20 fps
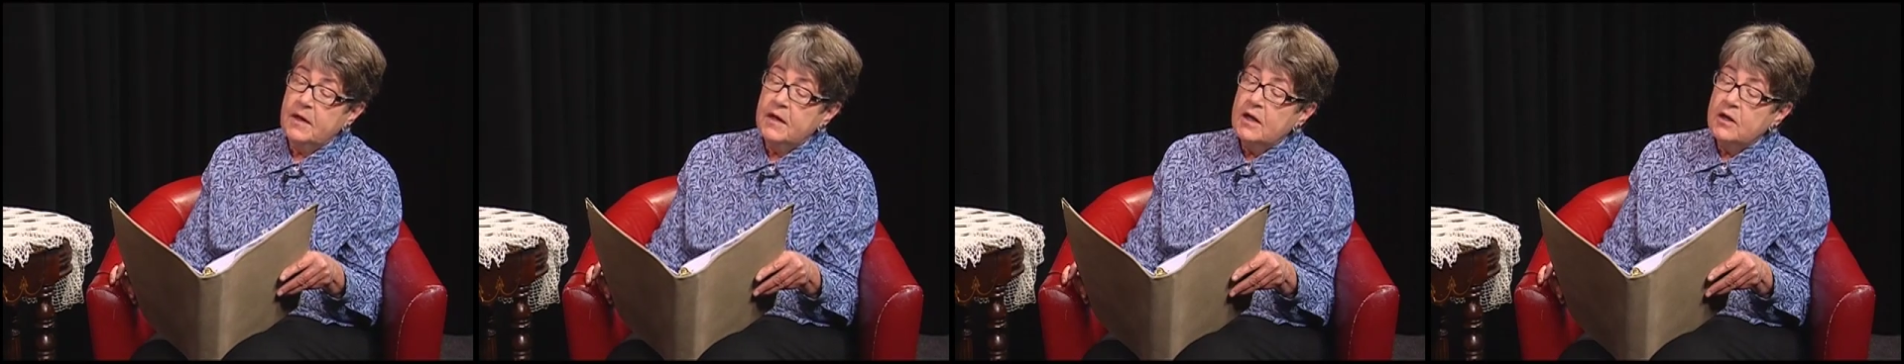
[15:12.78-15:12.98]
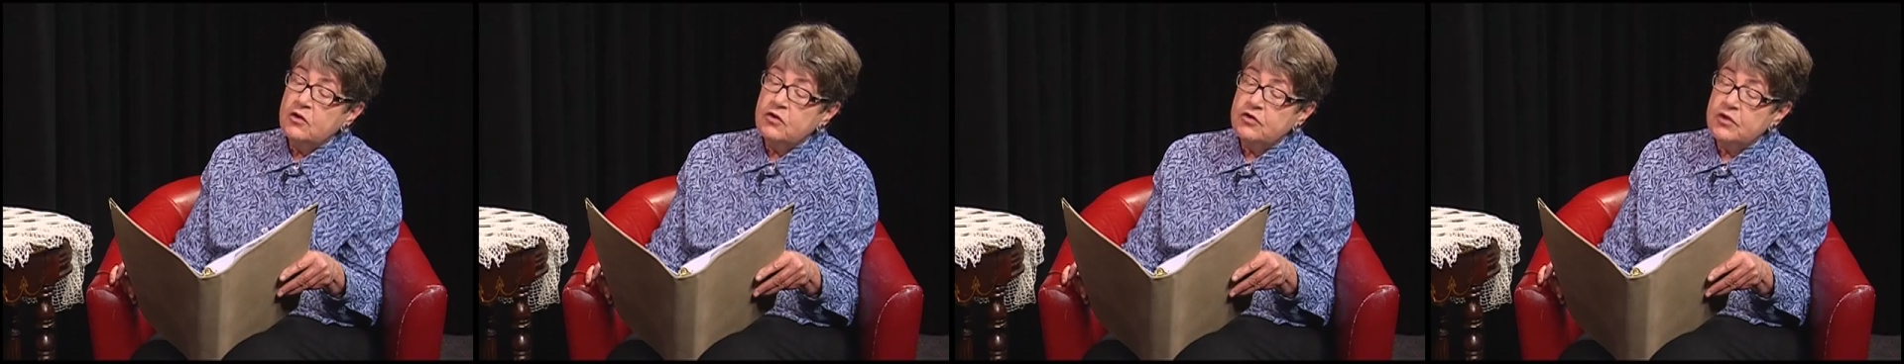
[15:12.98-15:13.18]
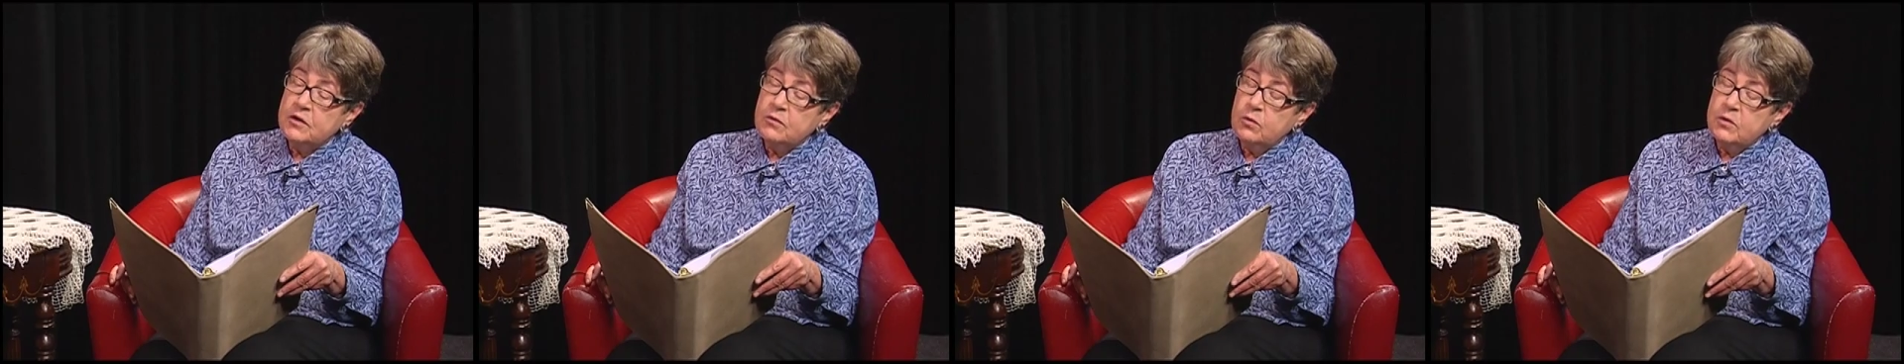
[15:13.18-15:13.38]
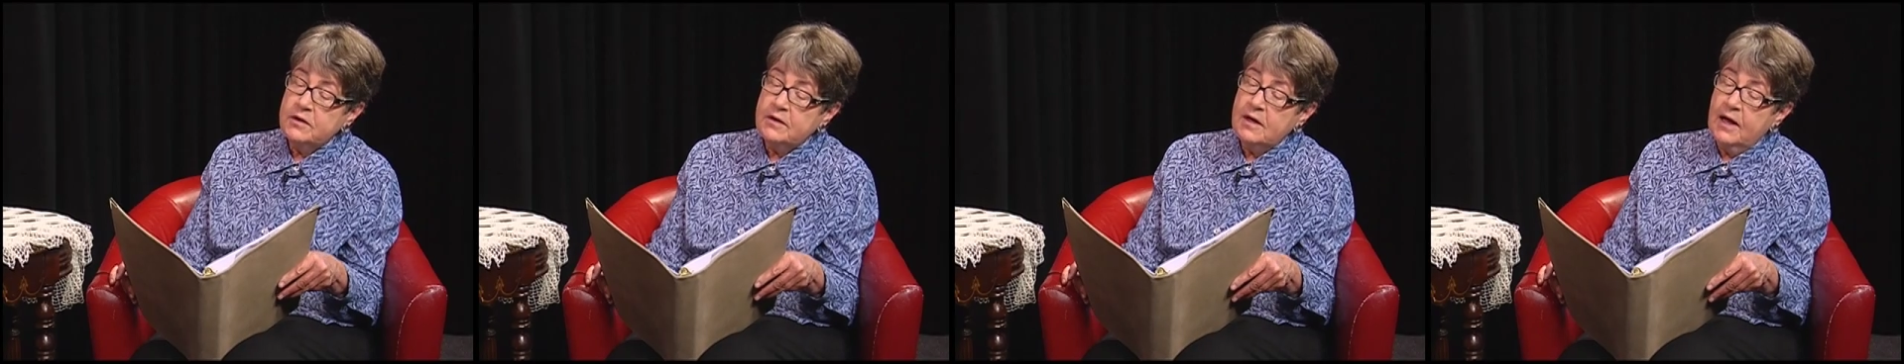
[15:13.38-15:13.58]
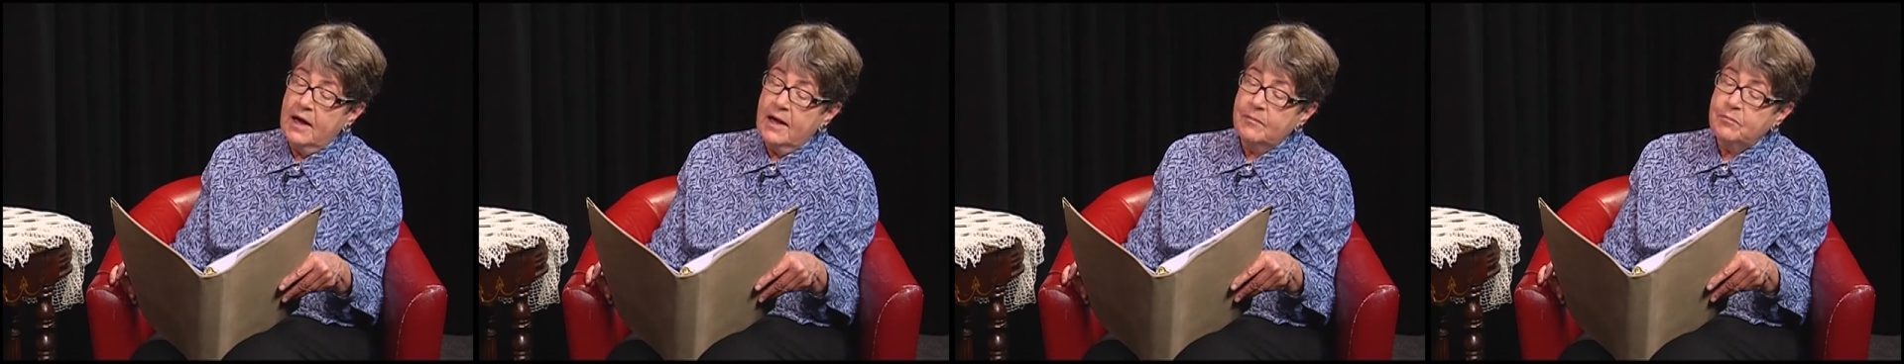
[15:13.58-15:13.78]
She would
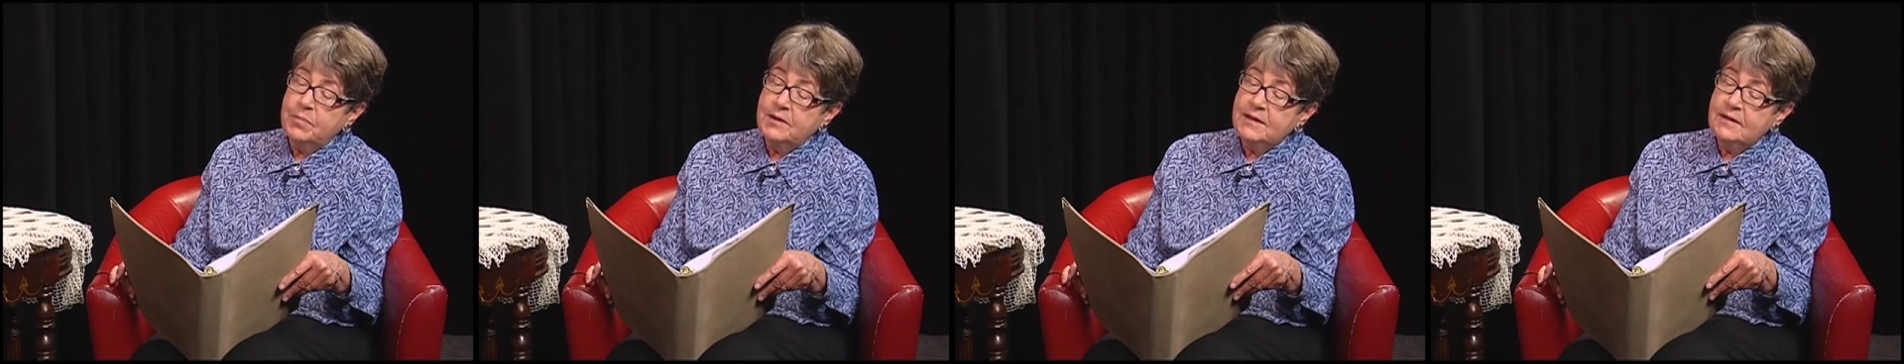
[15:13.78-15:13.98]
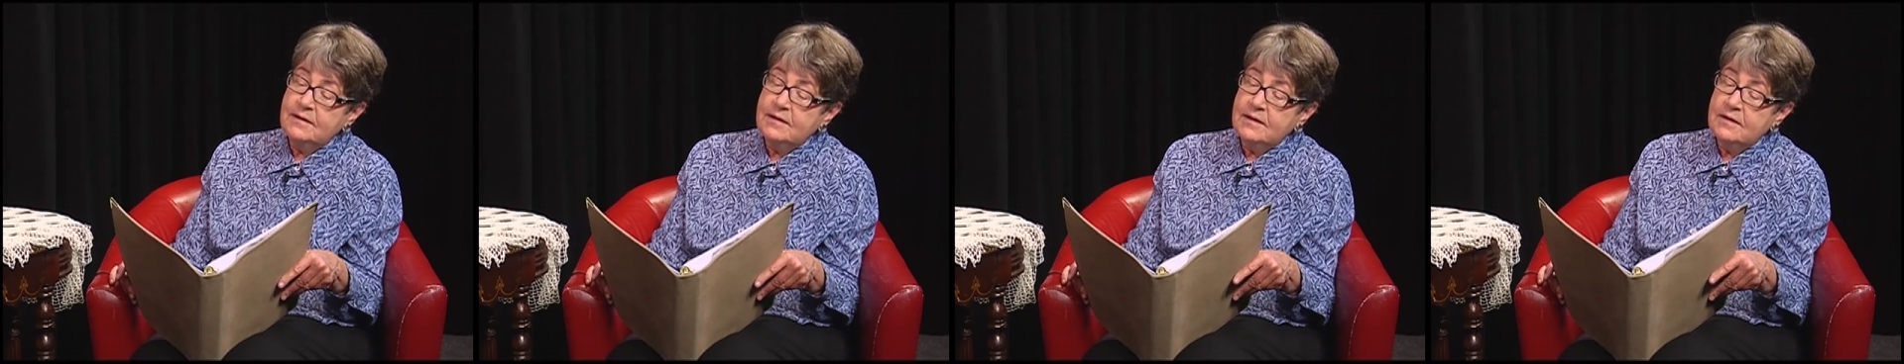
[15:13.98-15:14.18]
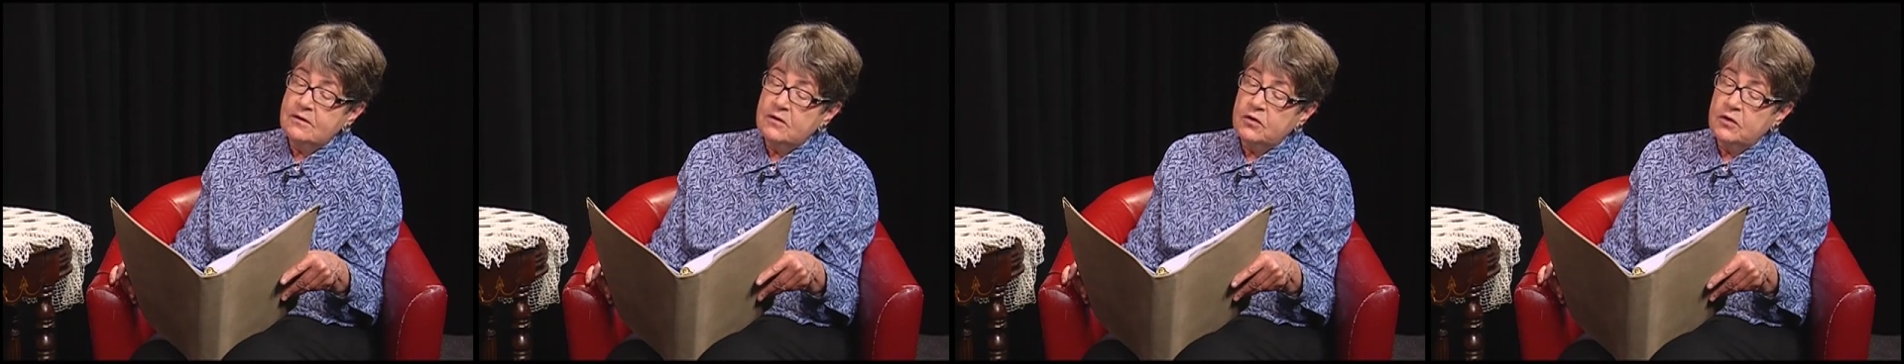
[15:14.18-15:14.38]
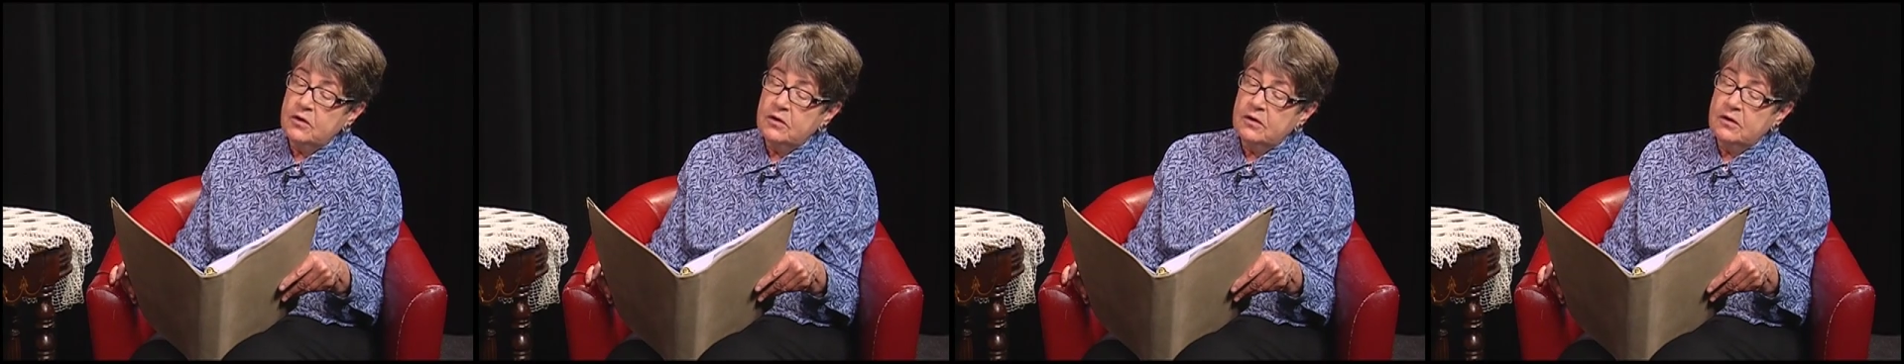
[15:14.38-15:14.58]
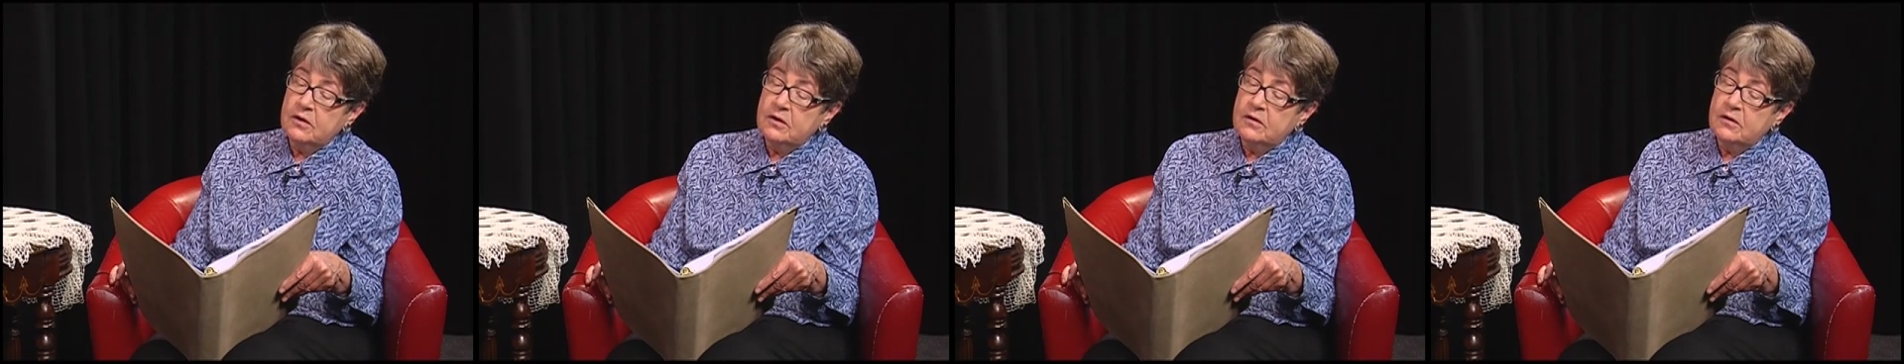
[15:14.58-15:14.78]
not be
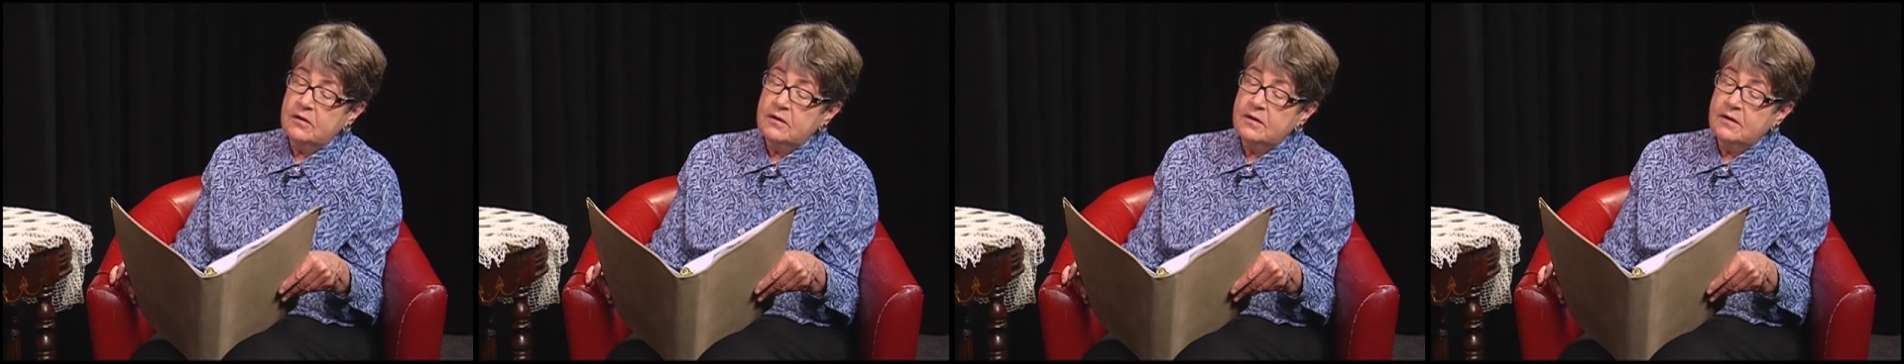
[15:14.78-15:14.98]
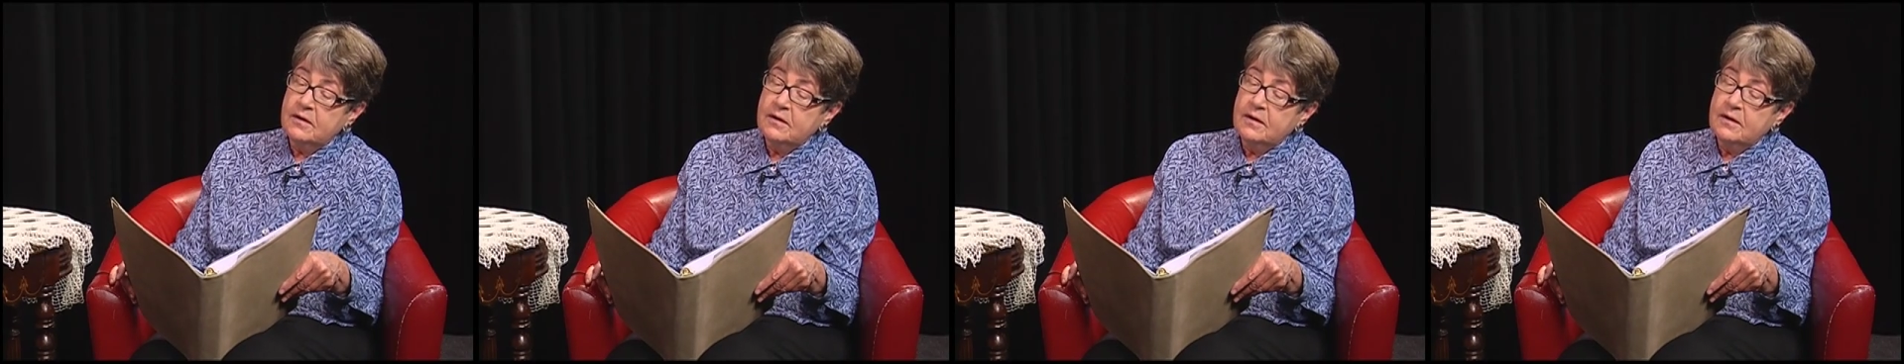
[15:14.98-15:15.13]
deterred.